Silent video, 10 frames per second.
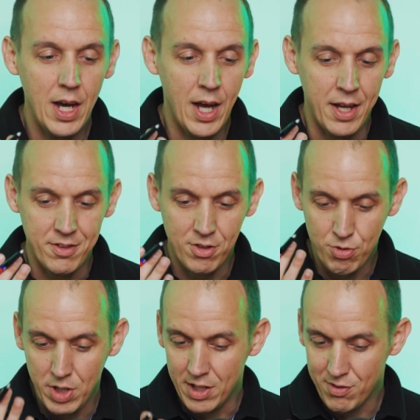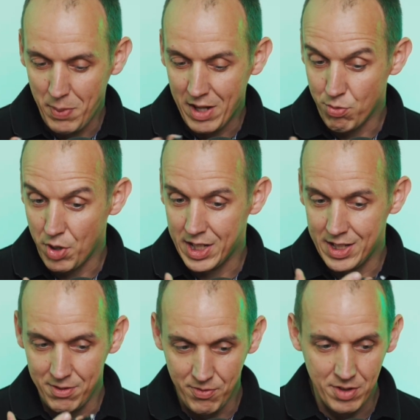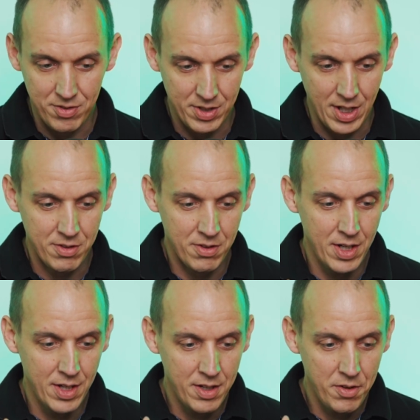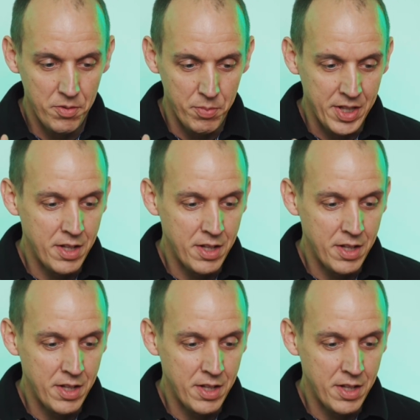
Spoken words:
and create a space where I can invest in that. But